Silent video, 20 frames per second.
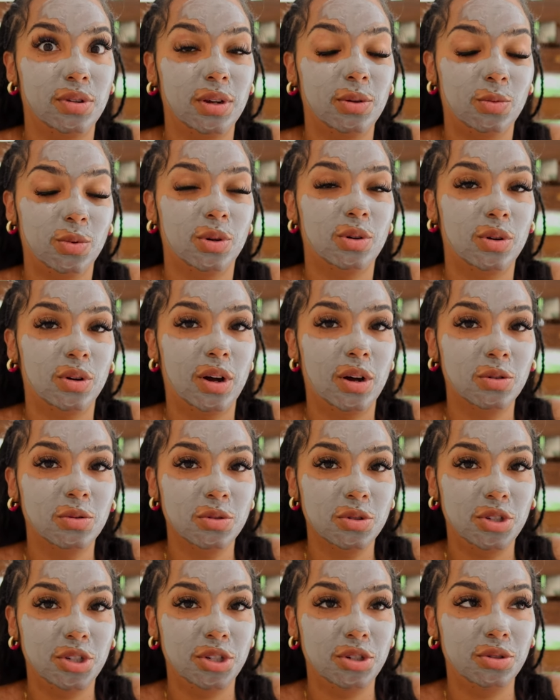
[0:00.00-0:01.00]
It will
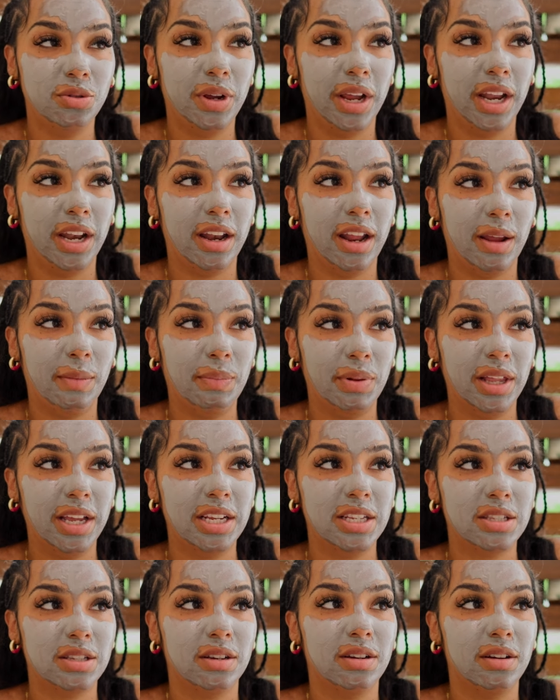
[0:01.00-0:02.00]
hold you in a
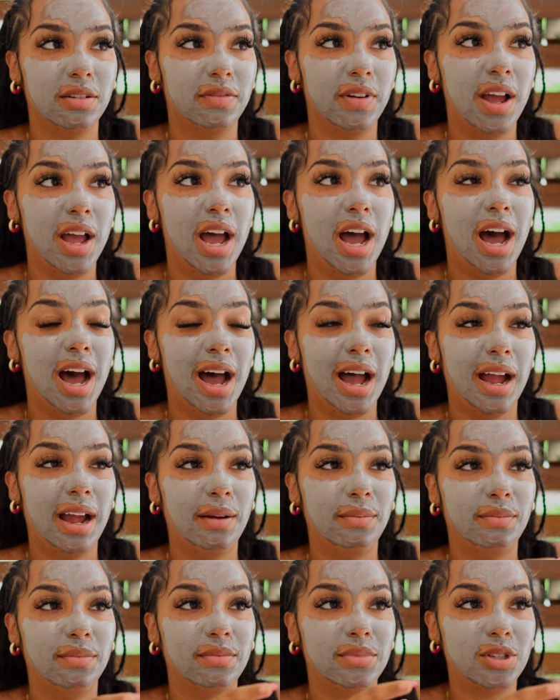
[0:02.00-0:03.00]
place of,
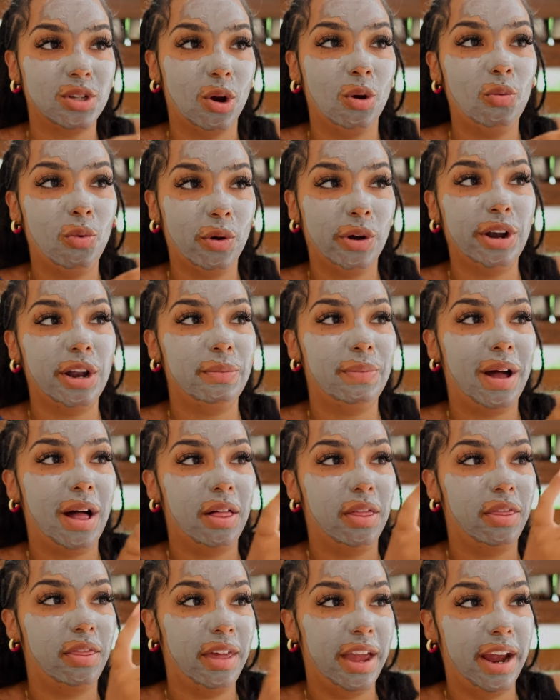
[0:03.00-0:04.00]
I'm so worried
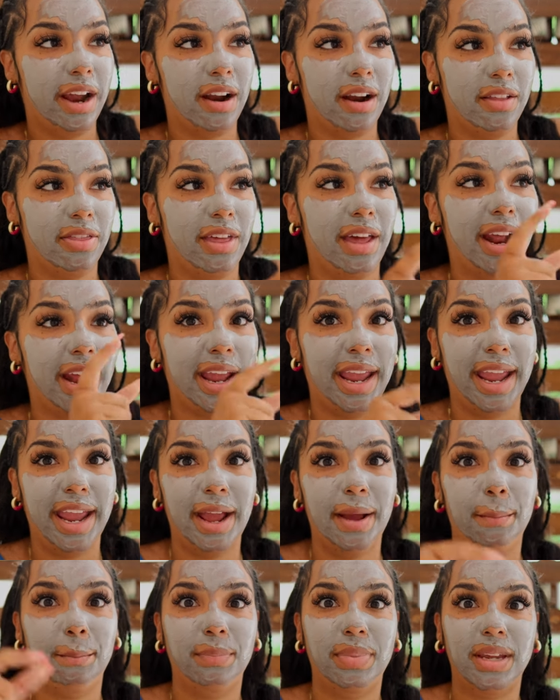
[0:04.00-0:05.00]
about there that I
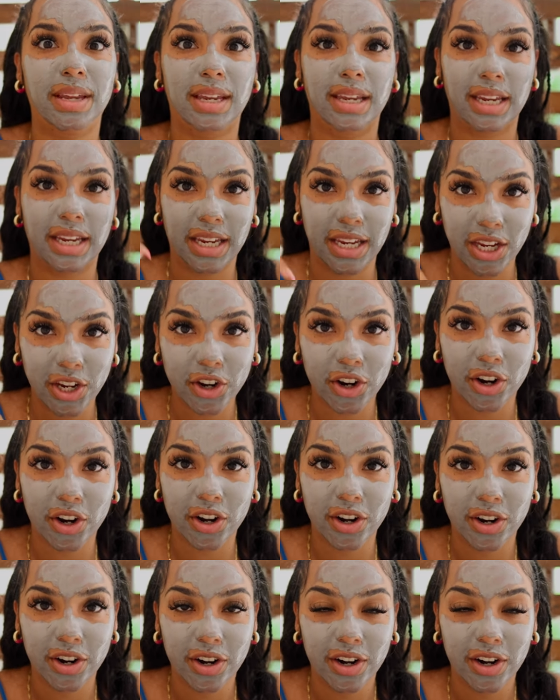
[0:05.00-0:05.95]
can't be here.